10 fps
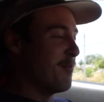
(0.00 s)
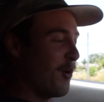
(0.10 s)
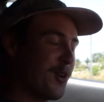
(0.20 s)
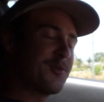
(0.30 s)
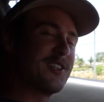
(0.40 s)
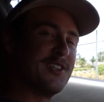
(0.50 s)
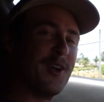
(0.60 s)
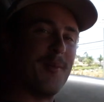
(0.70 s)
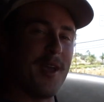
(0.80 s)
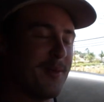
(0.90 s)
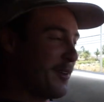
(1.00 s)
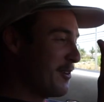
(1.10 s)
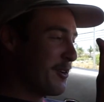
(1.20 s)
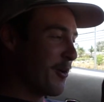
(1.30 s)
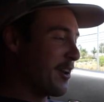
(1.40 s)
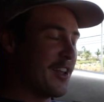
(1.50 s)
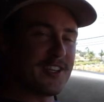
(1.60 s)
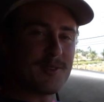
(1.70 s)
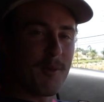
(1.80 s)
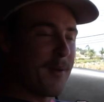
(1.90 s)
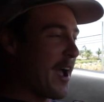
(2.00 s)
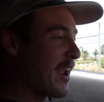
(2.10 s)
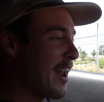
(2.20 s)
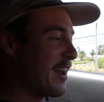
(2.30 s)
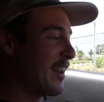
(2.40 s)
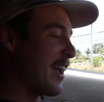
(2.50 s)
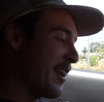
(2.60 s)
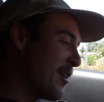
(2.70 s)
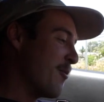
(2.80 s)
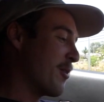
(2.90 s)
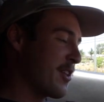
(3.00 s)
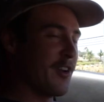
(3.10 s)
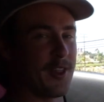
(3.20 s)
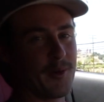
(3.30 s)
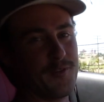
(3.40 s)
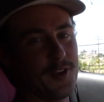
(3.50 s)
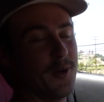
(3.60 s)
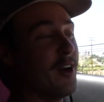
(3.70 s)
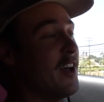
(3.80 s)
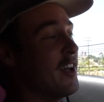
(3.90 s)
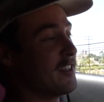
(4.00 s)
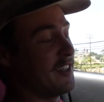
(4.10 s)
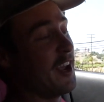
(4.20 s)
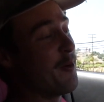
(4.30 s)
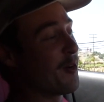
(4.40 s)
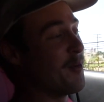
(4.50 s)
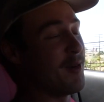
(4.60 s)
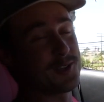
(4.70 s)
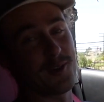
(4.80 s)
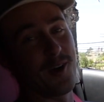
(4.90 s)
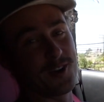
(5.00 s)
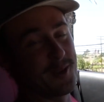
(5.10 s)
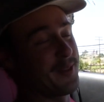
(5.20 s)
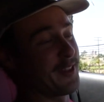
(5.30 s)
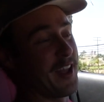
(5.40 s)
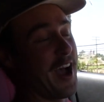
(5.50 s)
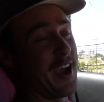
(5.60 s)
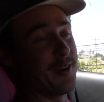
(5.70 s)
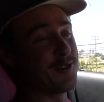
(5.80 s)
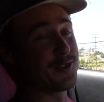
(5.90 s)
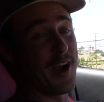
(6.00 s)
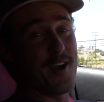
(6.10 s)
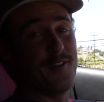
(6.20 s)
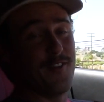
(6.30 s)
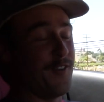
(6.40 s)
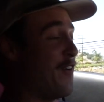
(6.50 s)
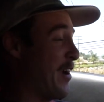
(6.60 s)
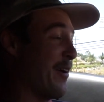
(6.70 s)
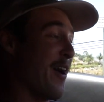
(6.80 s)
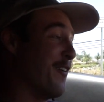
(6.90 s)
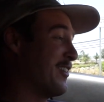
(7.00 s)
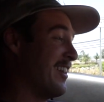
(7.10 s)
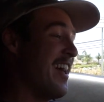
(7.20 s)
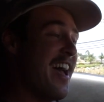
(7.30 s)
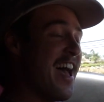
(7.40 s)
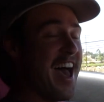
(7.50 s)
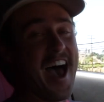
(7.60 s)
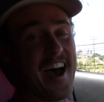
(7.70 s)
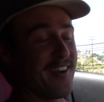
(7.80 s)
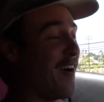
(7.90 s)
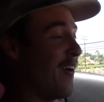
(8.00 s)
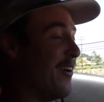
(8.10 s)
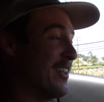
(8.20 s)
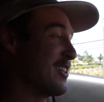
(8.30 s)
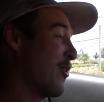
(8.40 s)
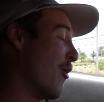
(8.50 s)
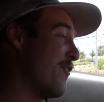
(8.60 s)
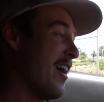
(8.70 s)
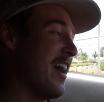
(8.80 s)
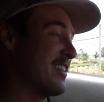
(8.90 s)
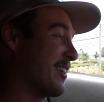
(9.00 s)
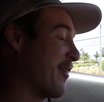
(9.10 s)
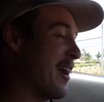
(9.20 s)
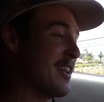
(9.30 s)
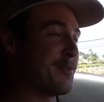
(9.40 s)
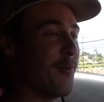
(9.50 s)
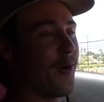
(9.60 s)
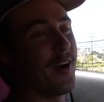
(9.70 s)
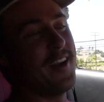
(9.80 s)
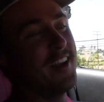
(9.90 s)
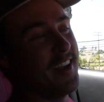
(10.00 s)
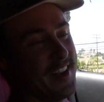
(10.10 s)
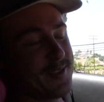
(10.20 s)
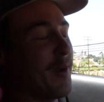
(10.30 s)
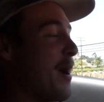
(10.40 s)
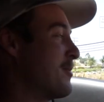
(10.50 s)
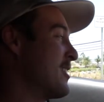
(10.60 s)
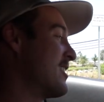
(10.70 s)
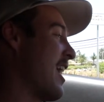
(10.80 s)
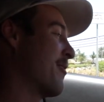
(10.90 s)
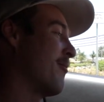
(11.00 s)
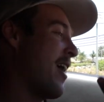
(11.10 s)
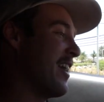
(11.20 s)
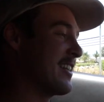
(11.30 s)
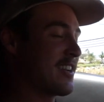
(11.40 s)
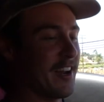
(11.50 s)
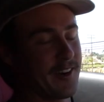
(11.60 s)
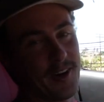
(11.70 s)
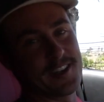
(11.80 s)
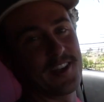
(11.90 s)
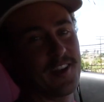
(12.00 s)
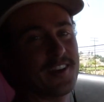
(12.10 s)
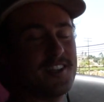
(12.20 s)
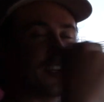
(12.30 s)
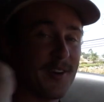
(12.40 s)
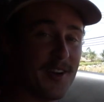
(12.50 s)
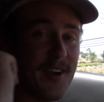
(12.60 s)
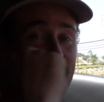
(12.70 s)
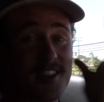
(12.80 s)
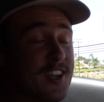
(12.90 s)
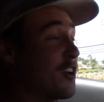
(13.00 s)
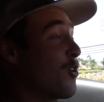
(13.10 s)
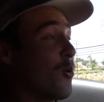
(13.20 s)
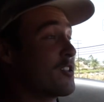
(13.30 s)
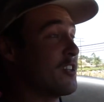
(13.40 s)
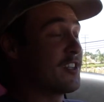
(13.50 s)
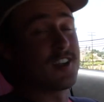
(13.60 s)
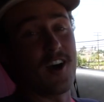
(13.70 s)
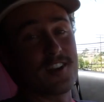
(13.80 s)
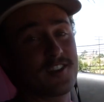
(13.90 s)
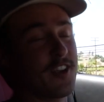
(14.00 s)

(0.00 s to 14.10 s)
Boys, what's the deal, baby? You know what it is. We're back at it again with another review. Today, we're in a muscle car, something that I don't drive very often at all. It's a Corvette, it's a Grand Sport, it's wrapped in satin white, it's got a crazy looking interior, and it's got a Corsa exhaust.